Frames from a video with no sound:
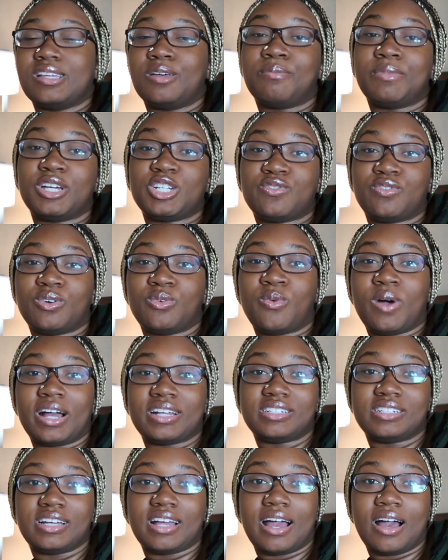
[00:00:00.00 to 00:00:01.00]
so much for
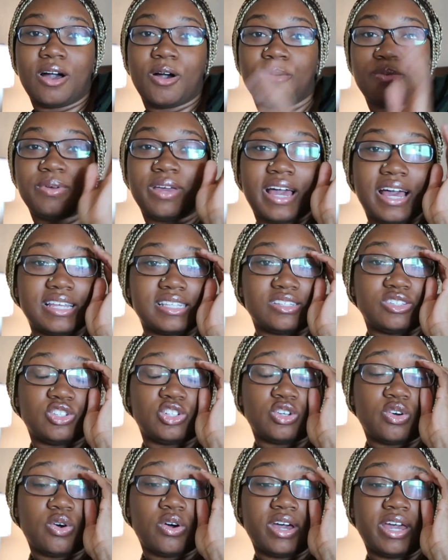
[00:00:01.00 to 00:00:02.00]
watching. I hope you guys
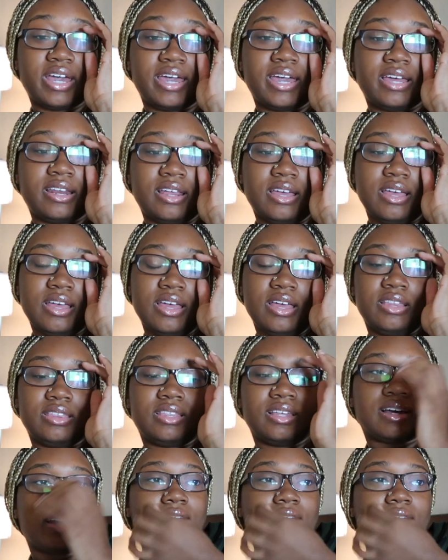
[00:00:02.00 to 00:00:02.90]
enjoyed the